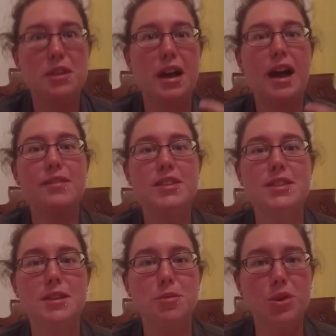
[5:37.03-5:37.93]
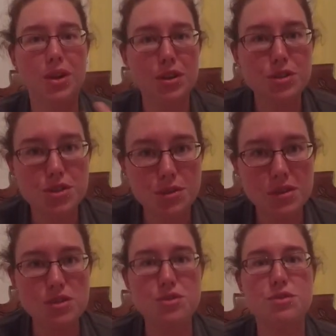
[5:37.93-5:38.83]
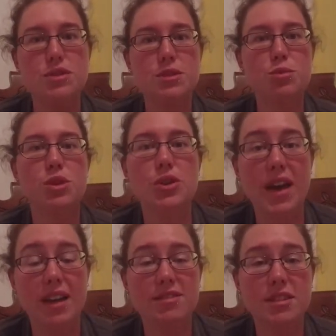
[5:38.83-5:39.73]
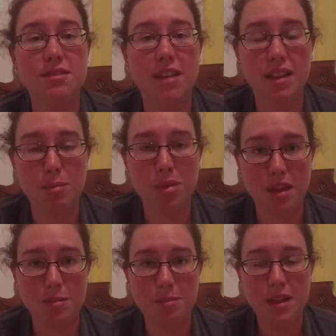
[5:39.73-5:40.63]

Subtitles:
obviously the more characters you introduce, the more you have to develop them.